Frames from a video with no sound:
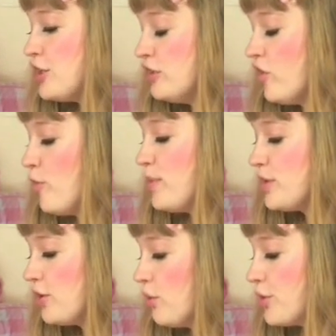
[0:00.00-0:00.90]
You've opened
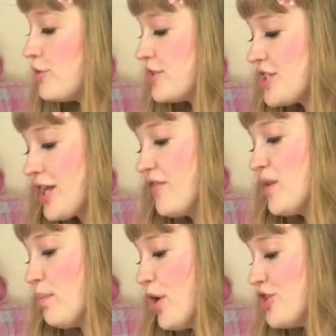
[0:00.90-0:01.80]
an order and discovered
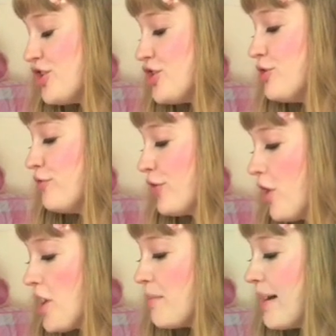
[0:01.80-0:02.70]
a purchase you'd
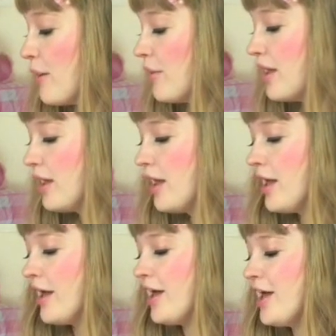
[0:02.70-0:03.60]
forgotten about.
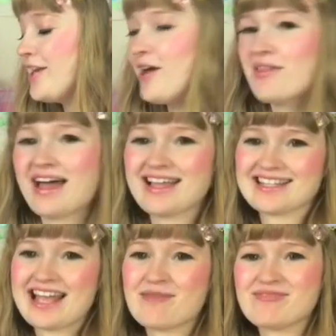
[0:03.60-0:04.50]
No, that
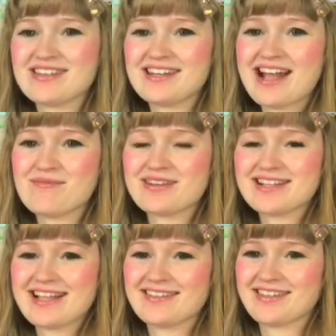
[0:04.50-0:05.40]
hasn't happened yet, but it
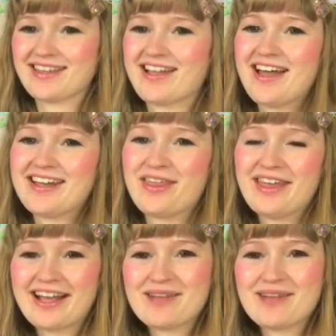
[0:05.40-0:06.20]
sounds like the kind of thing